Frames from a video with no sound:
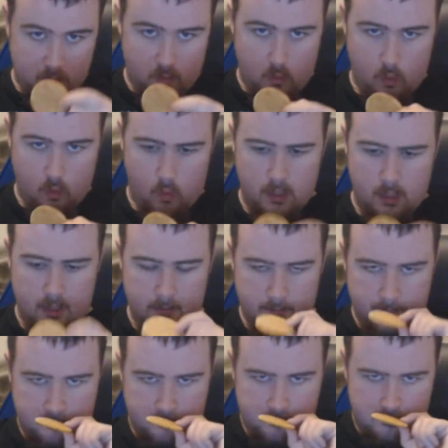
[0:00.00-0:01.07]
Oh,
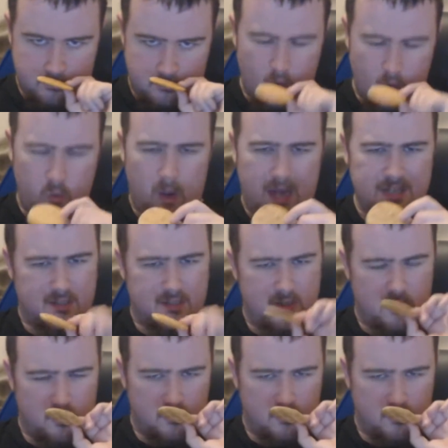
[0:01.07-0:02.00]
no, actually no.